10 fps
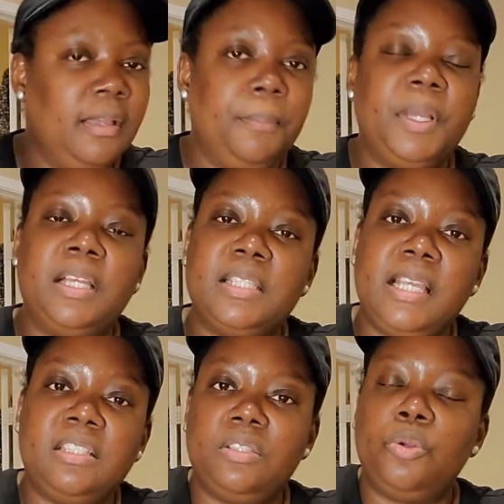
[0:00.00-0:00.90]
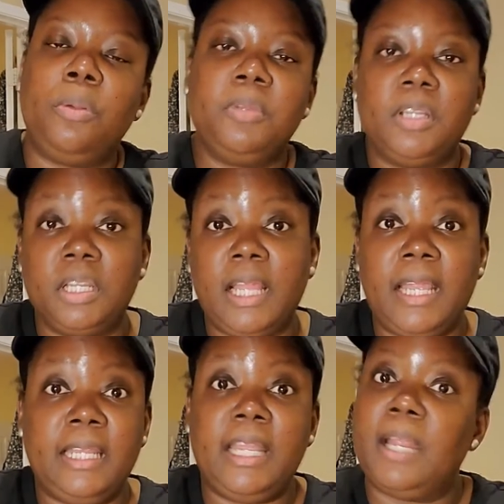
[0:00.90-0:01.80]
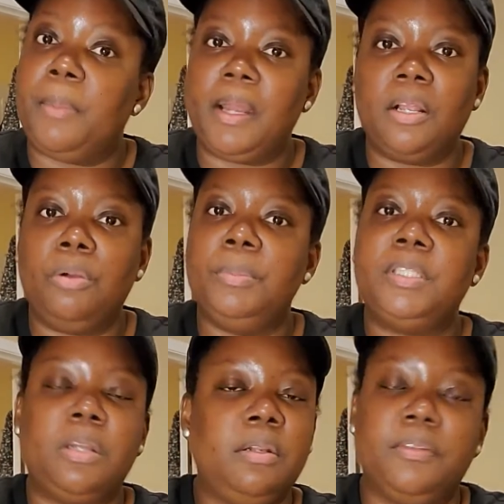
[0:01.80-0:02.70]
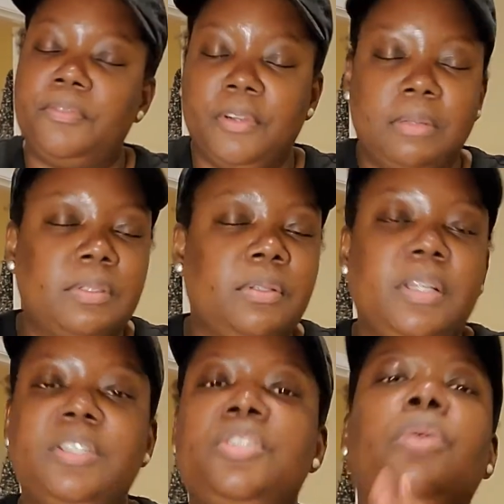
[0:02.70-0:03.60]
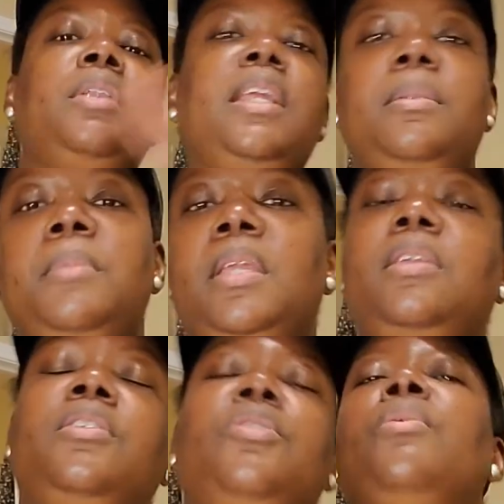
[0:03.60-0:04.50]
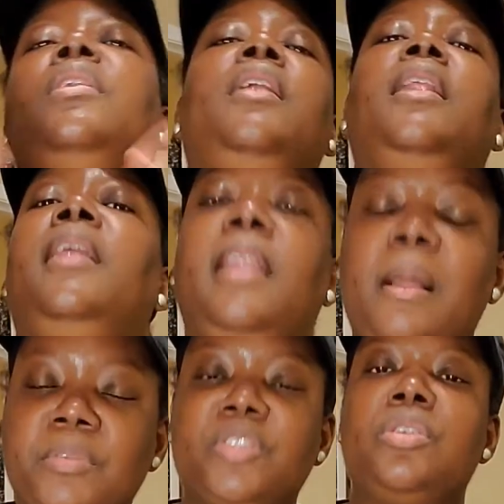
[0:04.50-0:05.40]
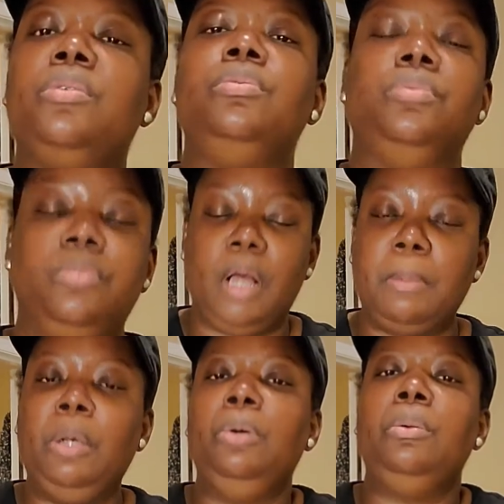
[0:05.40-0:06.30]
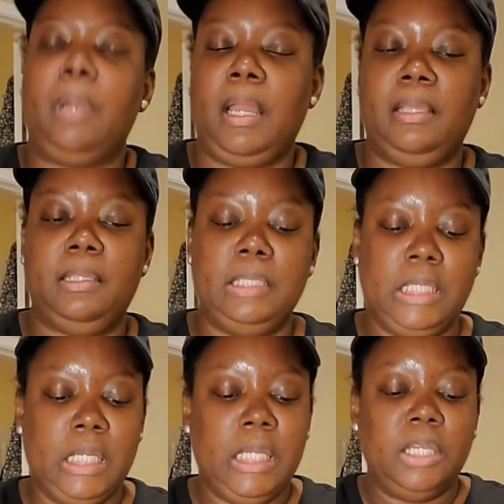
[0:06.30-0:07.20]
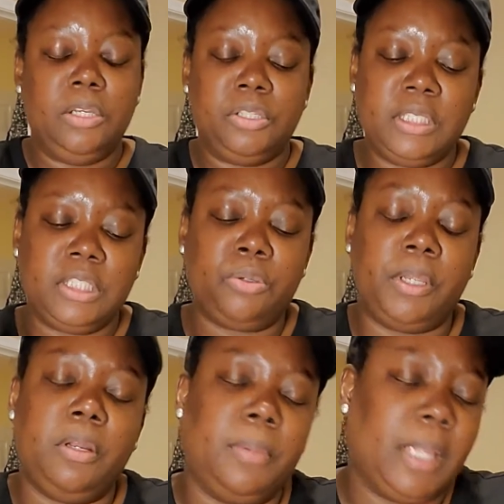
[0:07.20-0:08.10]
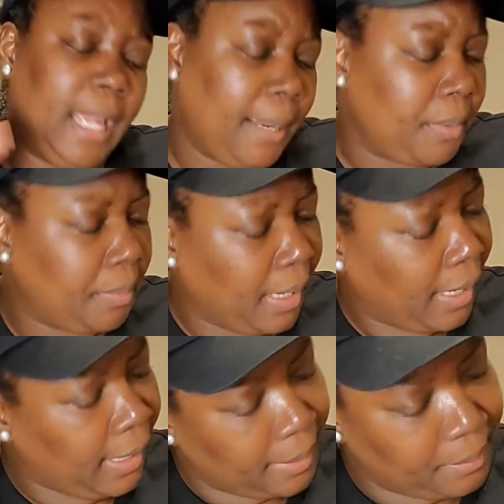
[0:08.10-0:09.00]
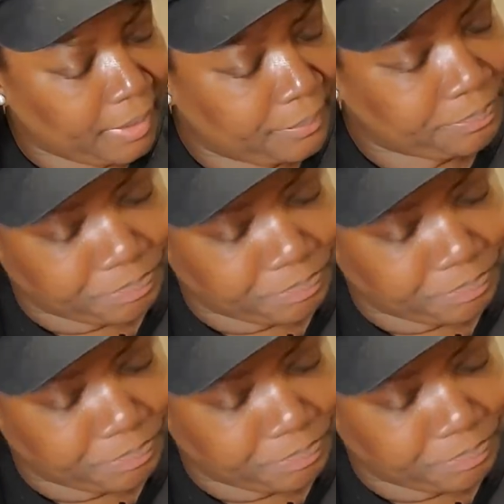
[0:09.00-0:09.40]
because that's normally the lane that everybody gonna be turning from. So there's no need in me doing none of that. I'm just cool. I'm cool right here. So this Toyota Camry behind me,